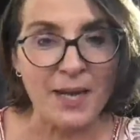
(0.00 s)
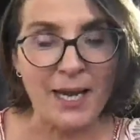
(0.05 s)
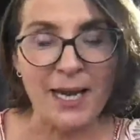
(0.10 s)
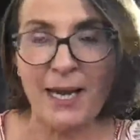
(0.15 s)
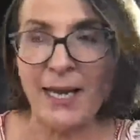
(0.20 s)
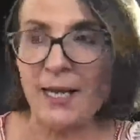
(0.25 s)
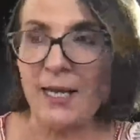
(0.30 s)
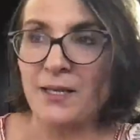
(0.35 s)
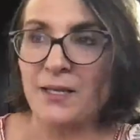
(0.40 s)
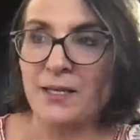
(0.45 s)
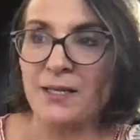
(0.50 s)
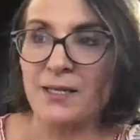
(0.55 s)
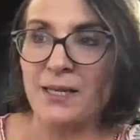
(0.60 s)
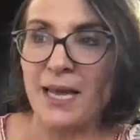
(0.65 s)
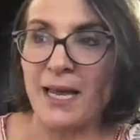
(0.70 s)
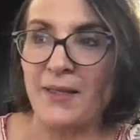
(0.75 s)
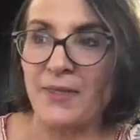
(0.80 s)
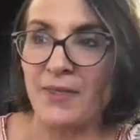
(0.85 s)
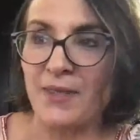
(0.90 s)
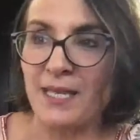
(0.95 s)
And
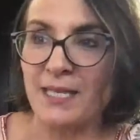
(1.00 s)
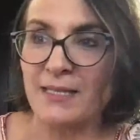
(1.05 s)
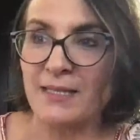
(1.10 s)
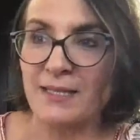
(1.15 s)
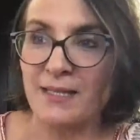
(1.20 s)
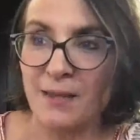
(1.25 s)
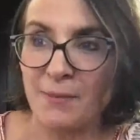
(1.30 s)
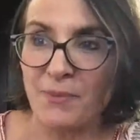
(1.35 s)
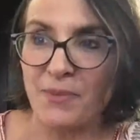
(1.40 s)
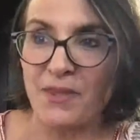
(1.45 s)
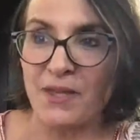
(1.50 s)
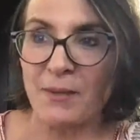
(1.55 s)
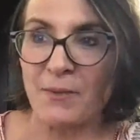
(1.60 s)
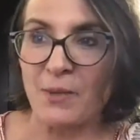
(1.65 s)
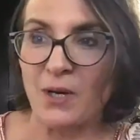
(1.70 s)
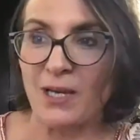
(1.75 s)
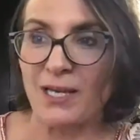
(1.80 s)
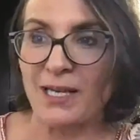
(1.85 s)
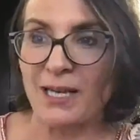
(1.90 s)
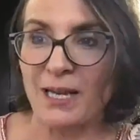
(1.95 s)
then something
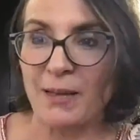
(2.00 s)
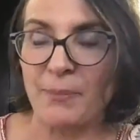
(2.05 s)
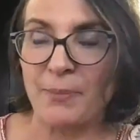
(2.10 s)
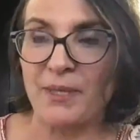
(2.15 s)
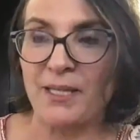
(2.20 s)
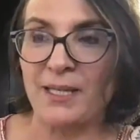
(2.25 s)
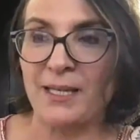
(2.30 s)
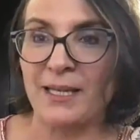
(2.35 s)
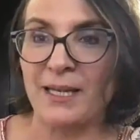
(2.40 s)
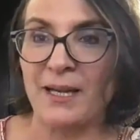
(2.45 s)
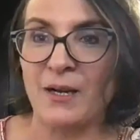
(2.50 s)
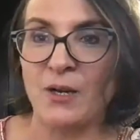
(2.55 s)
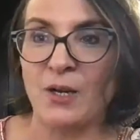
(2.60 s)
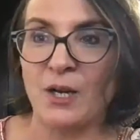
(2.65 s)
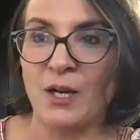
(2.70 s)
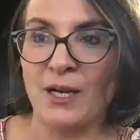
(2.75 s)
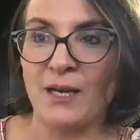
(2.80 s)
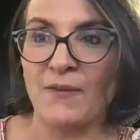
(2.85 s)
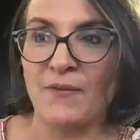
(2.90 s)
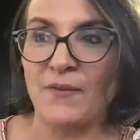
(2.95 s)
might happen in our
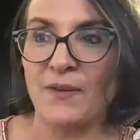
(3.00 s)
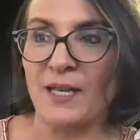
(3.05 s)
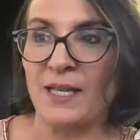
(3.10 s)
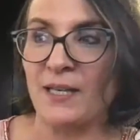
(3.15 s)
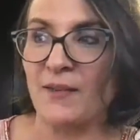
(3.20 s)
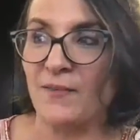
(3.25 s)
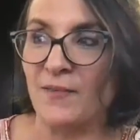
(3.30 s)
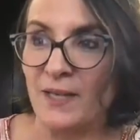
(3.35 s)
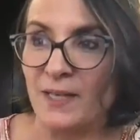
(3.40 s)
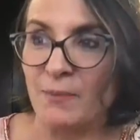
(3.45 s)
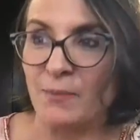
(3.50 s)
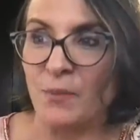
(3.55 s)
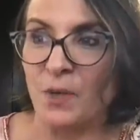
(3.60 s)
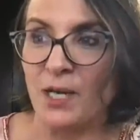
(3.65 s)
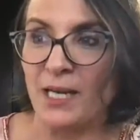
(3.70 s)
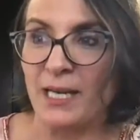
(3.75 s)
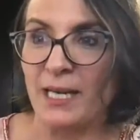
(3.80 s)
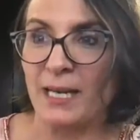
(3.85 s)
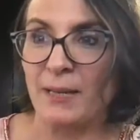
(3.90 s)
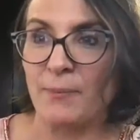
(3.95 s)
life, an event
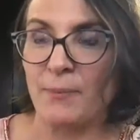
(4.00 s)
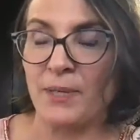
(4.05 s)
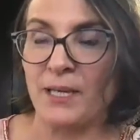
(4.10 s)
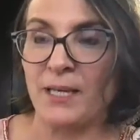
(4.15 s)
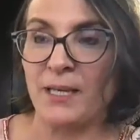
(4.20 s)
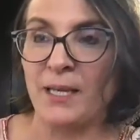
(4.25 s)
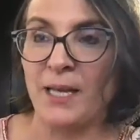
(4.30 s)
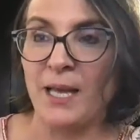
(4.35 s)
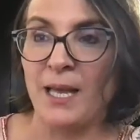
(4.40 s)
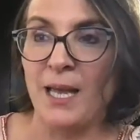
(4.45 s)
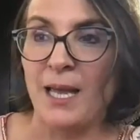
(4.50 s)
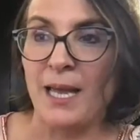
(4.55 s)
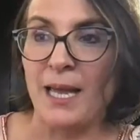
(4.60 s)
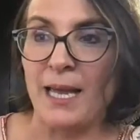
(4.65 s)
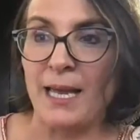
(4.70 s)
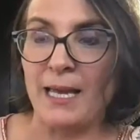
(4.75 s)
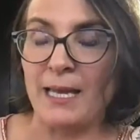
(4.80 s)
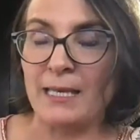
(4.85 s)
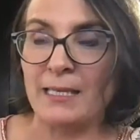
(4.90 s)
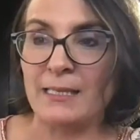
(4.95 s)
might happen,
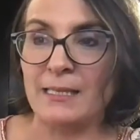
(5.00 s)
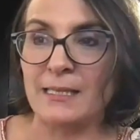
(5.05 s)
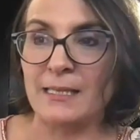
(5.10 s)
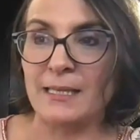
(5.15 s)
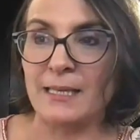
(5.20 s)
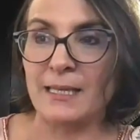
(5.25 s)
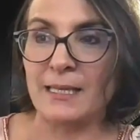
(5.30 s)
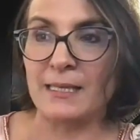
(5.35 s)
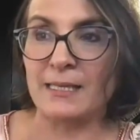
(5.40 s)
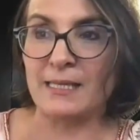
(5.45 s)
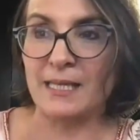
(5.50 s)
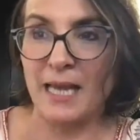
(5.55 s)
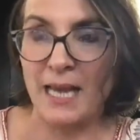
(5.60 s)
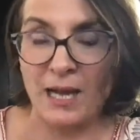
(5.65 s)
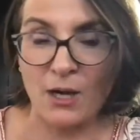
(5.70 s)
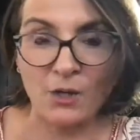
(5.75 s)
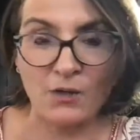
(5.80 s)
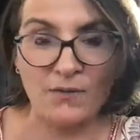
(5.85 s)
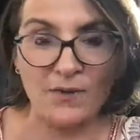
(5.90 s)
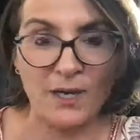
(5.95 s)
and it's
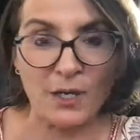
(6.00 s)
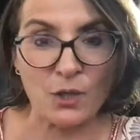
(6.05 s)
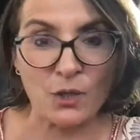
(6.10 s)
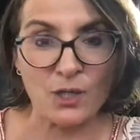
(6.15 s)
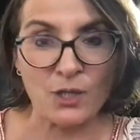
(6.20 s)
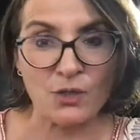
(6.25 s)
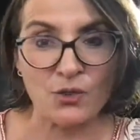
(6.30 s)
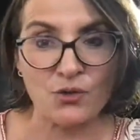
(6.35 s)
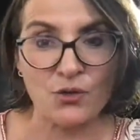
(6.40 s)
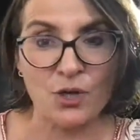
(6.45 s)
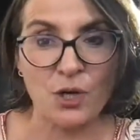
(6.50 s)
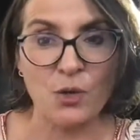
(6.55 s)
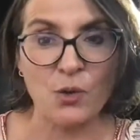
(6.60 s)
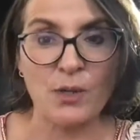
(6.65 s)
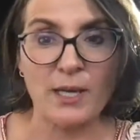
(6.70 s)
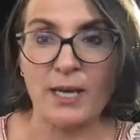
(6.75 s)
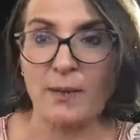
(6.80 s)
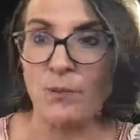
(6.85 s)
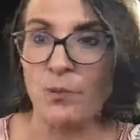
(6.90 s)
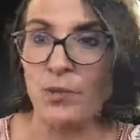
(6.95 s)
out of our
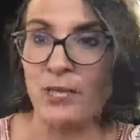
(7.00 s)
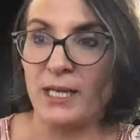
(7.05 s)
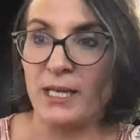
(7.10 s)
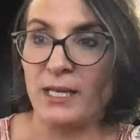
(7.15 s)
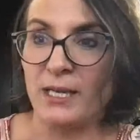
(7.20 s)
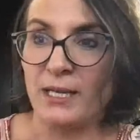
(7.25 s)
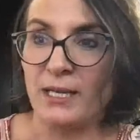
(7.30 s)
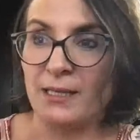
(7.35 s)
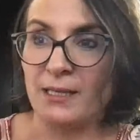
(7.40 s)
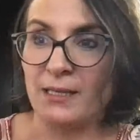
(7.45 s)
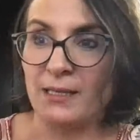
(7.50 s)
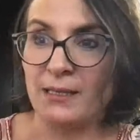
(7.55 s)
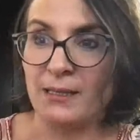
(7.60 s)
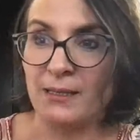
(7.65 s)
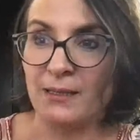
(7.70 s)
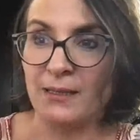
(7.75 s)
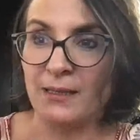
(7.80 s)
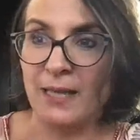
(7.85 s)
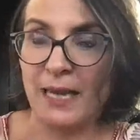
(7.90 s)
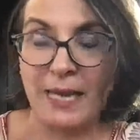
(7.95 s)
control, and we get
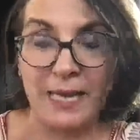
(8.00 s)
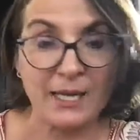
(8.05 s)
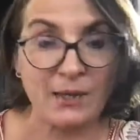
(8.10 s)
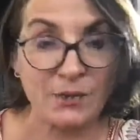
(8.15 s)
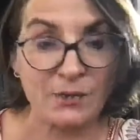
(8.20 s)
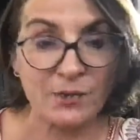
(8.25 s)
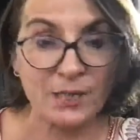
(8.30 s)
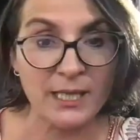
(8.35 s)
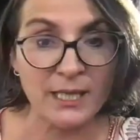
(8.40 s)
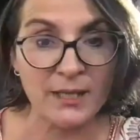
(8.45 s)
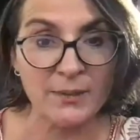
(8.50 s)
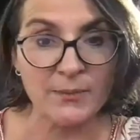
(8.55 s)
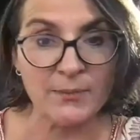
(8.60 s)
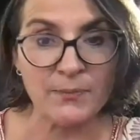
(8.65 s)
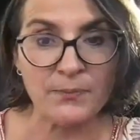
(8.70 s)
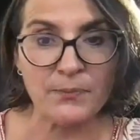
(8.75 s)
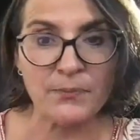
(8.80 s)
angry,